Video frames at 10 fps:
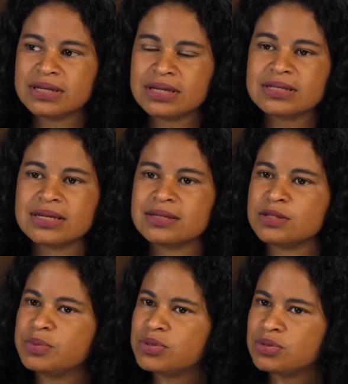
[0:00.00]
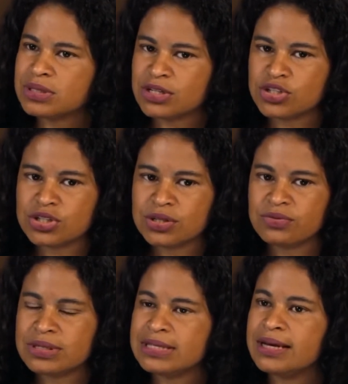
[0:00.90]
the people we lived around,
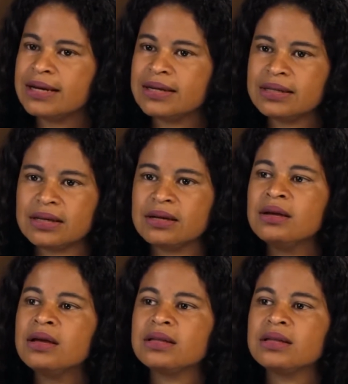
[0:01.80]
his friends.